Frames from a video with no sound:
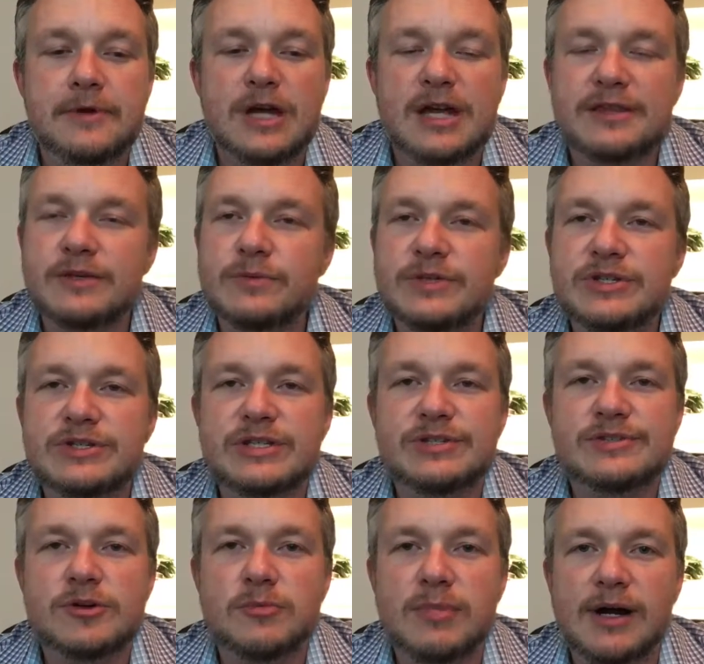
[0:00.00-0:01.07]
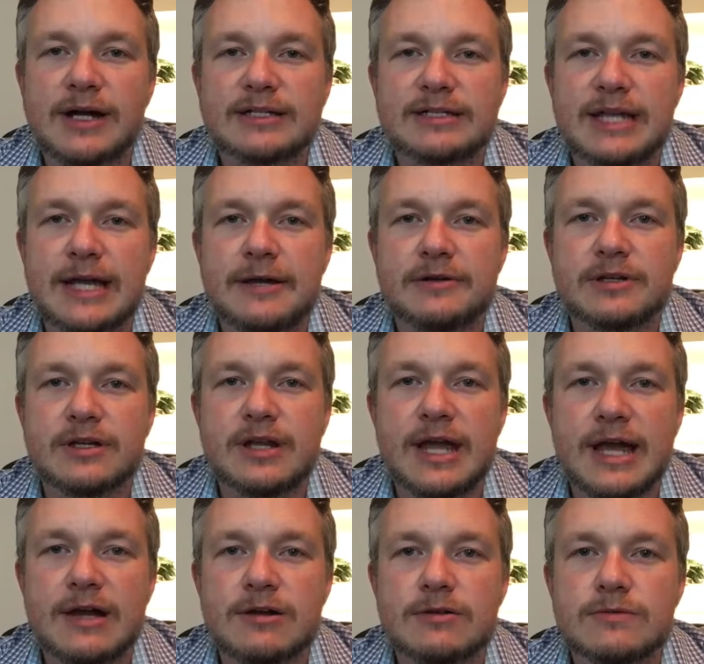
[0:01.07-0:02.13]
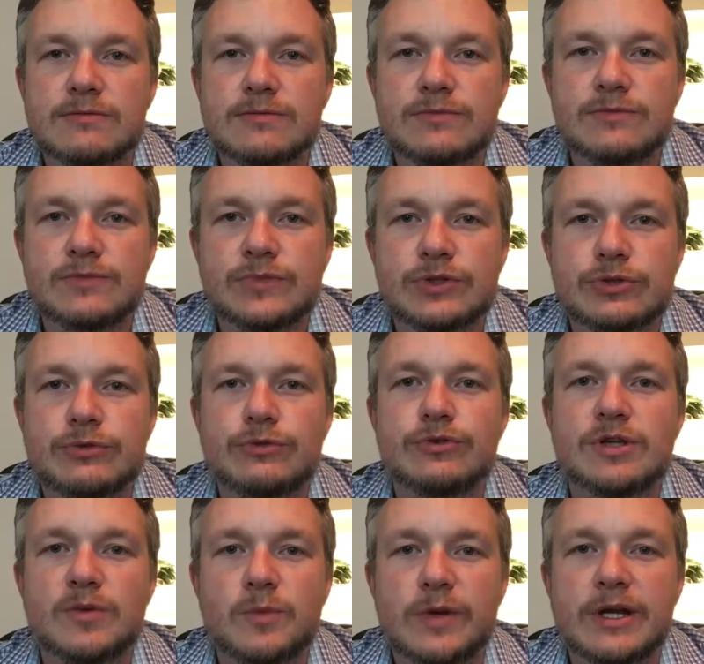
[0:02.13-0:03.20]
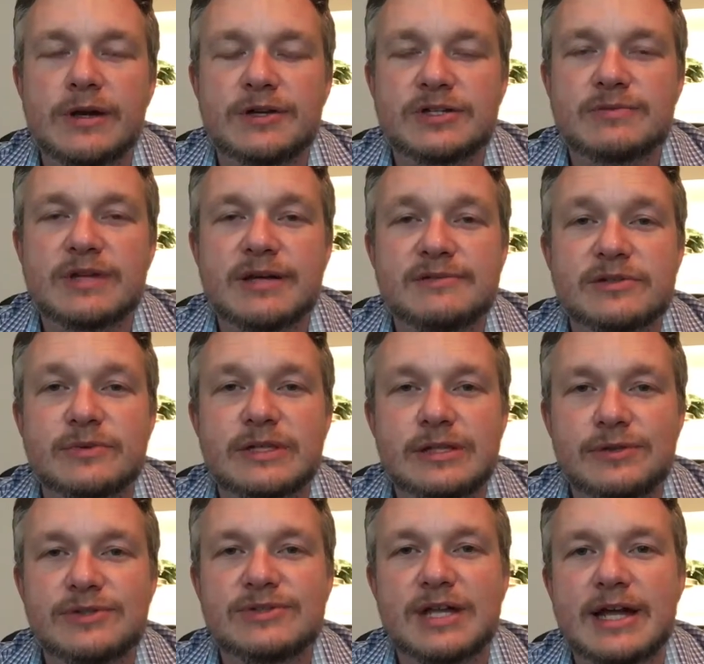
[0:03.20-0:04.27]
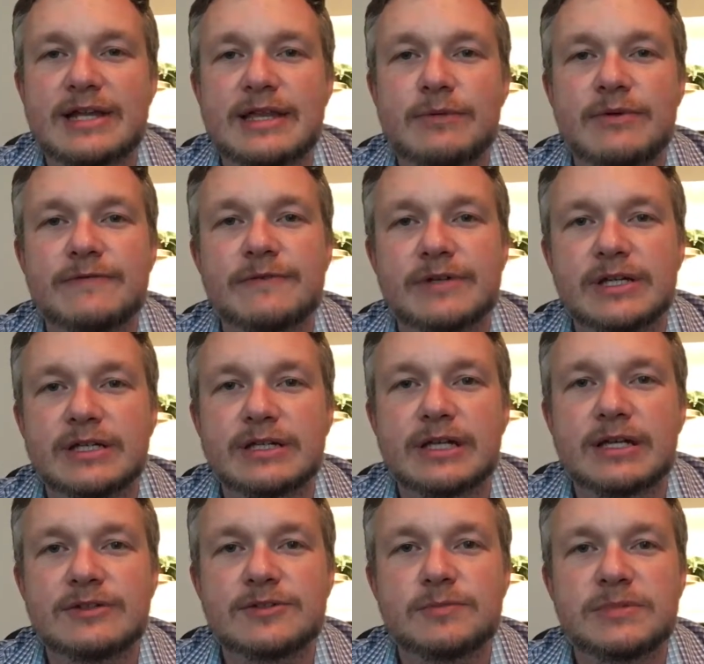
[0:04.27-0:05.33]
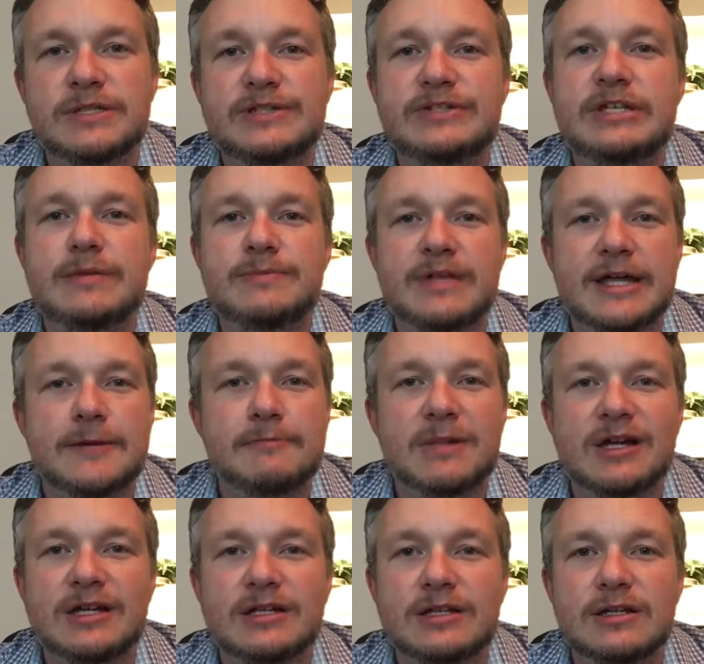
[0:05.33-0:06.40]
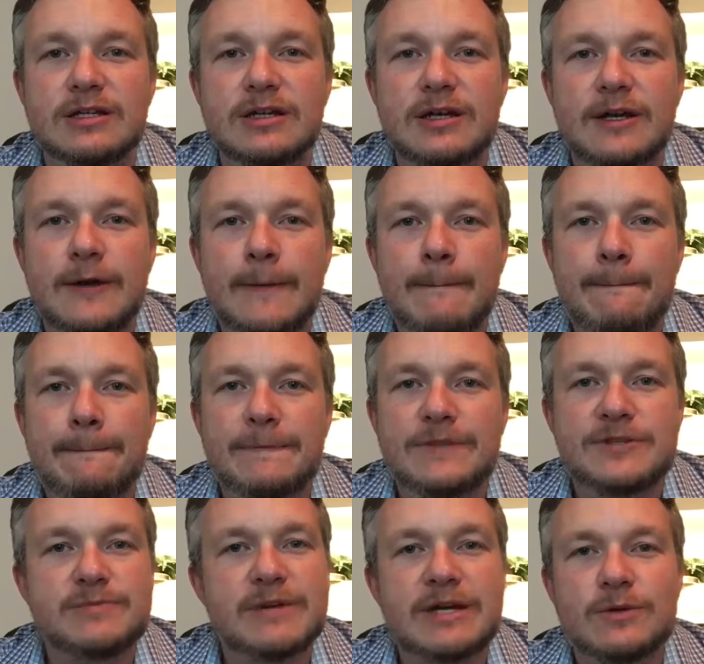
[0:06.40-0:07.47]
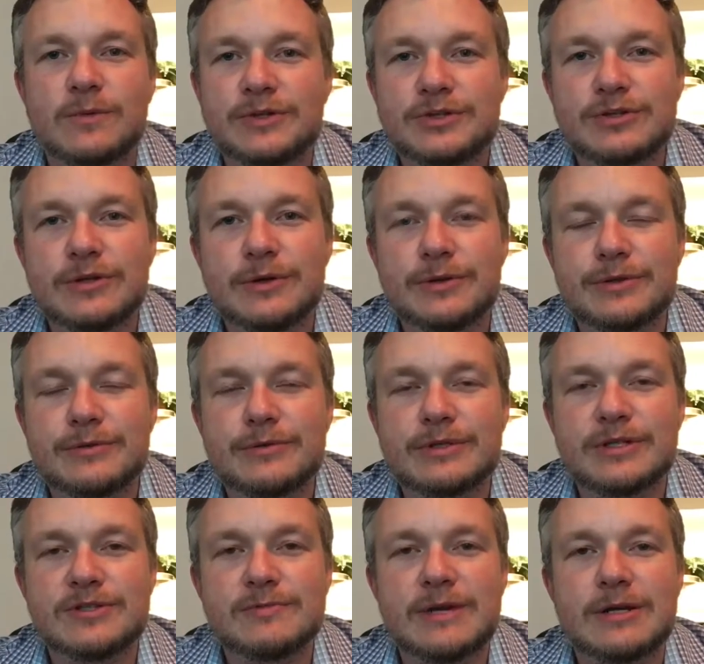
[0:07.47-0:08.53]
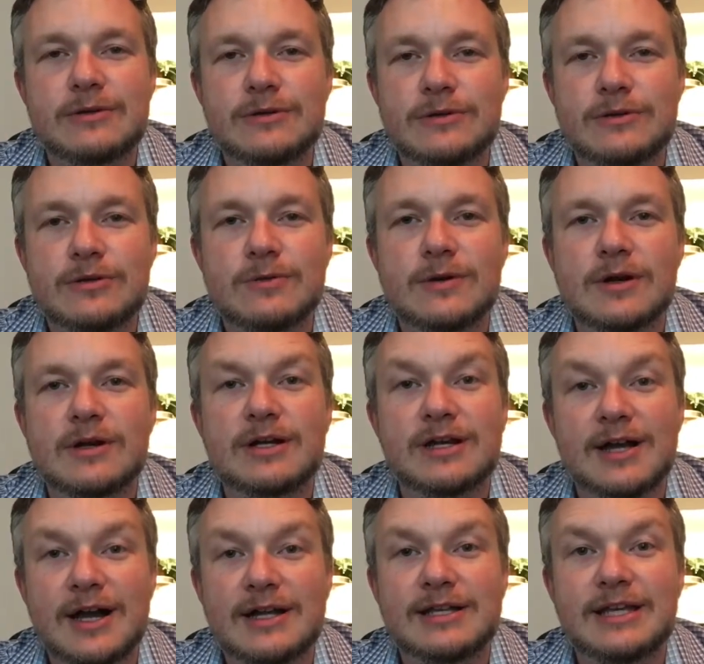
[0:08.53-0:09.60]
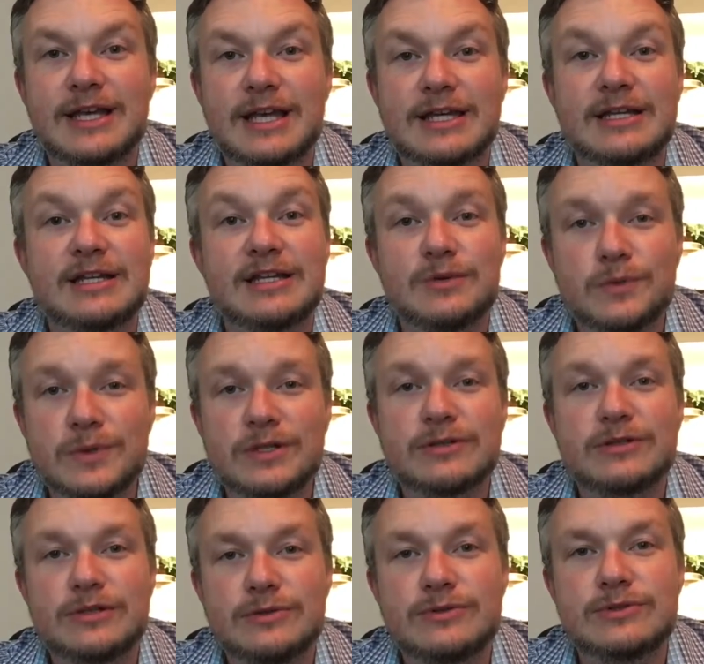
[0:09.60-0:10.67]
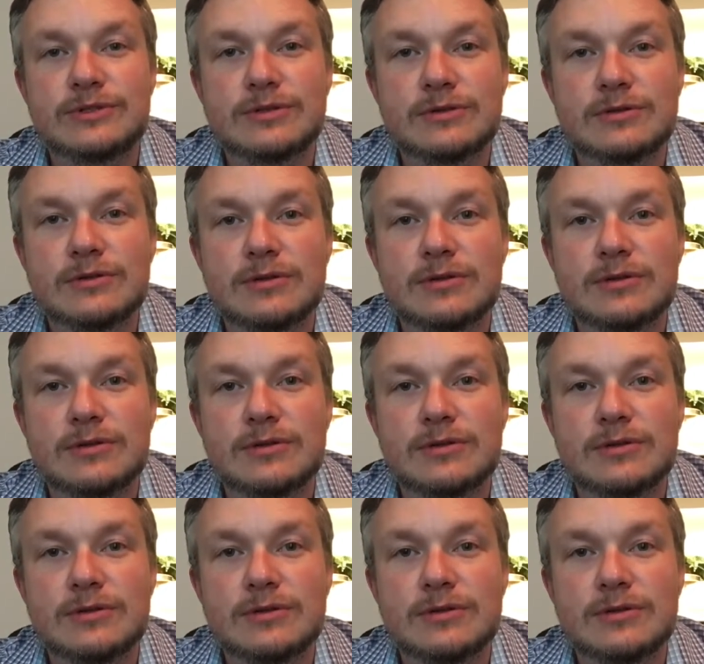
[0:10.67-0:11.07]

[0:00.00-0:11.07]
I think we just get so bogged down on how screwed up we are sometimes that we lose sight of that and we forget that. So please keep that in mind. It doesn't matter what you're going through. It doesn't matter who you are. God can and He will use you.